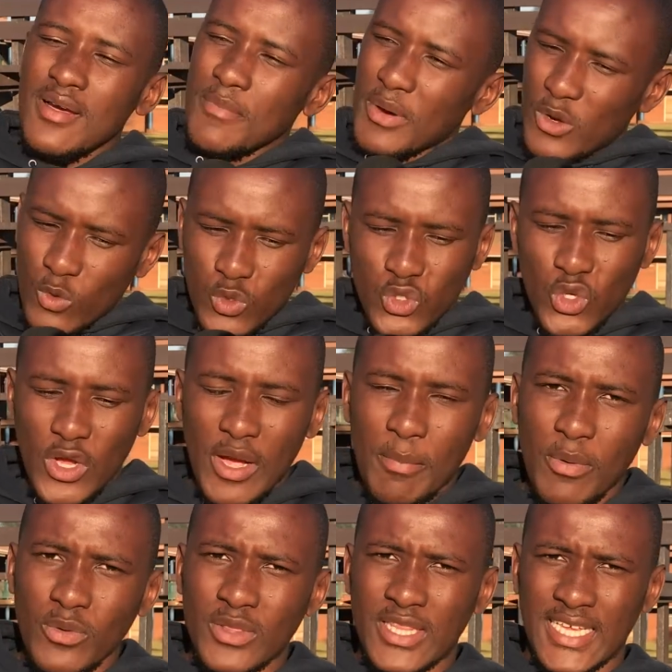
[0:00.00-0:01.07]
but we'll talk
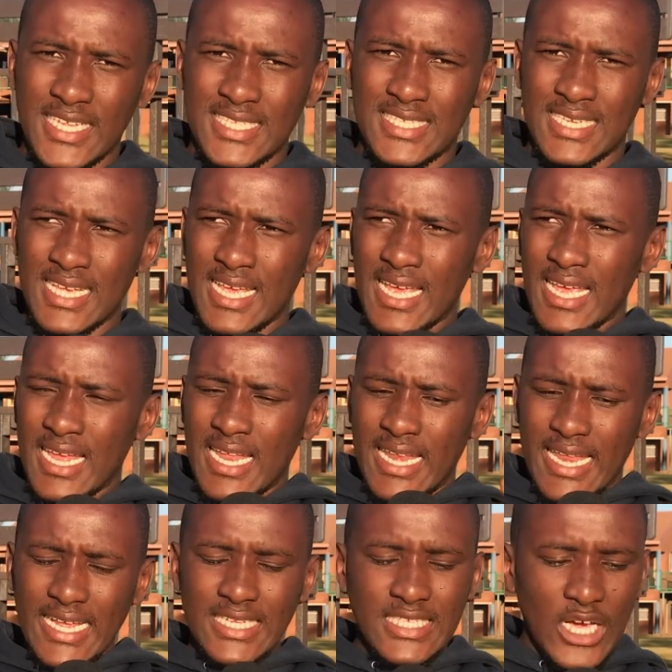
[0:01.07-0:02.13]
about that
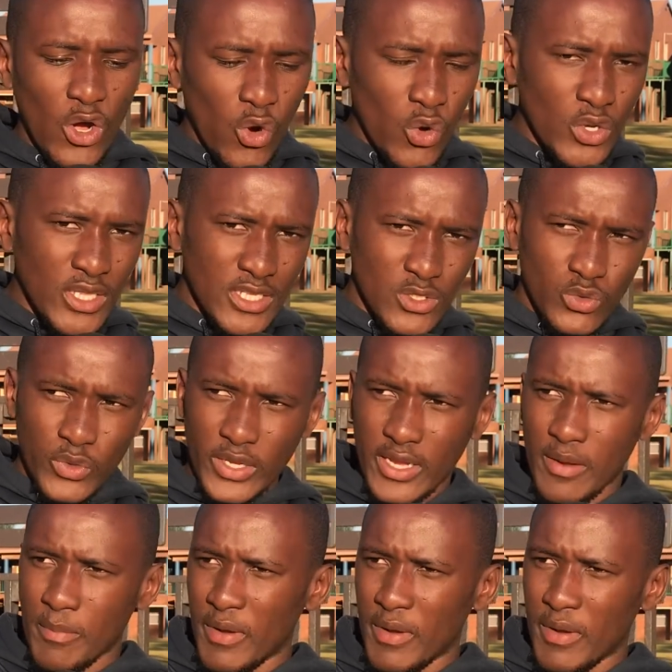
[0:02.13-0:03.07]
later on this week.